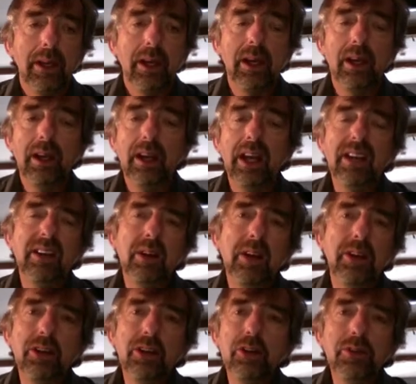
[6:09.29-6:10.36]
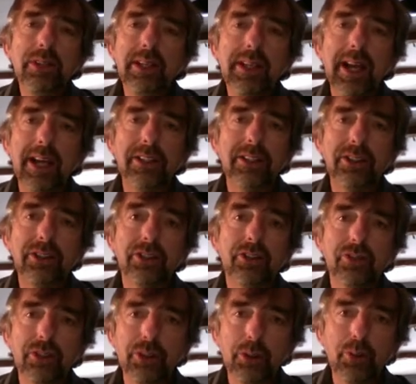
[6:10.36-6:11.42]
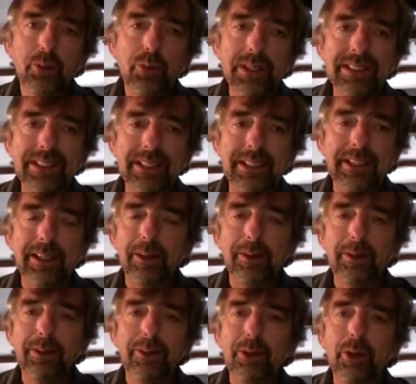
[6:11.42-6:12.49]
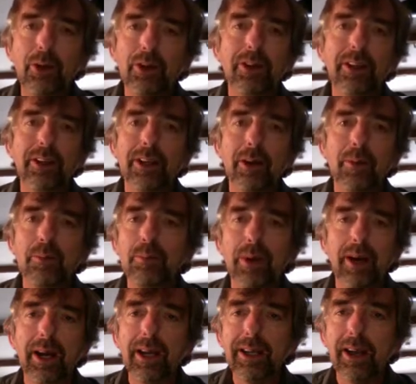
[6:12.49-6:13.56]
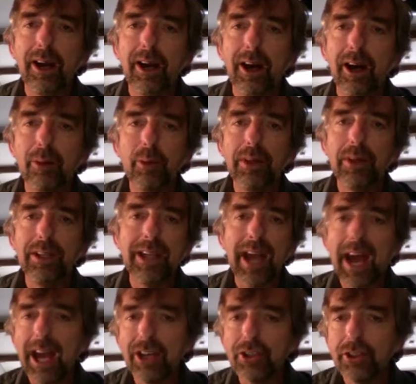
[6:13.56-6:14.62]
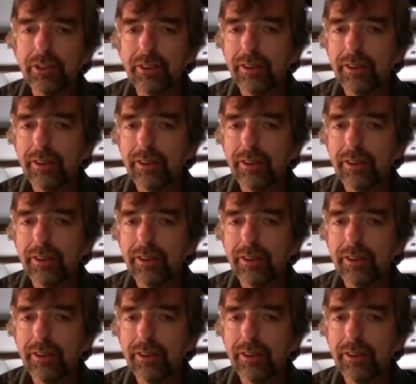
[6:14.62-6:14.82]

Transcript: And using cash is just too risky. I mean, you're not going to go and buy a car with cash.